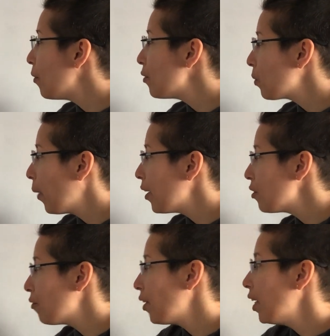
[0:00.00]
of squares
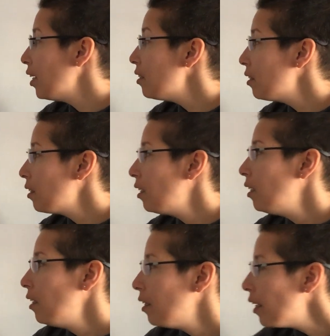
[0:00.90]
for this.
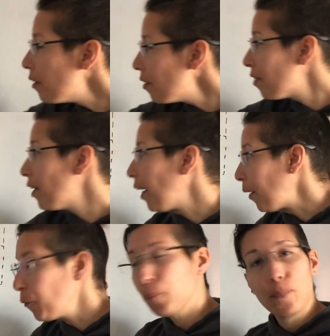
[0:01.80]
The other
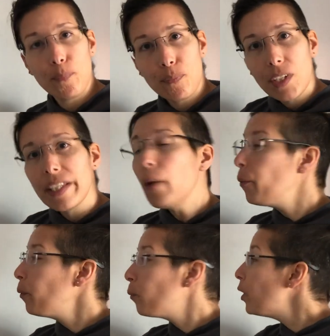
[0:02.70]
thing that
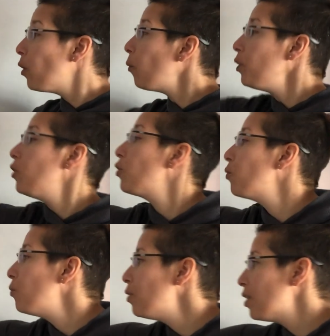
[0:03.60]
we don't
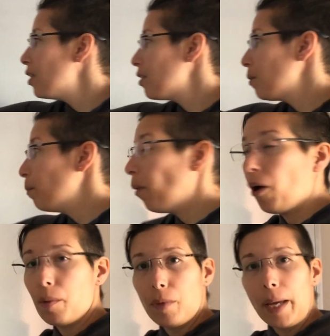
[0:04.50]
use this
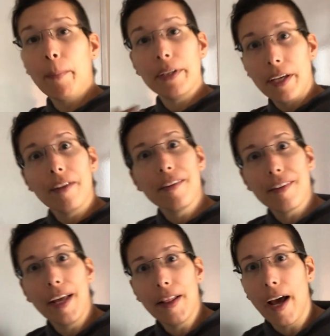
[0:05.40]
bottom line, but the other
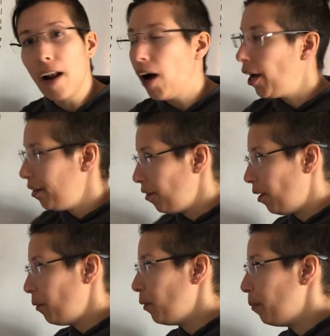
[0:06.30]
thing that I
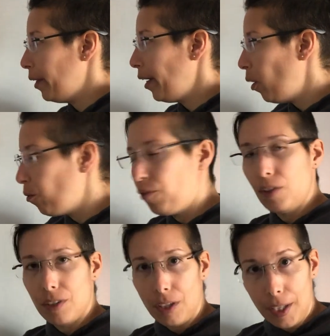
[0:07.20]
thought would be helpful
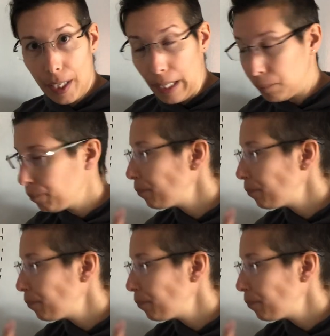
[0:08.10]
to look at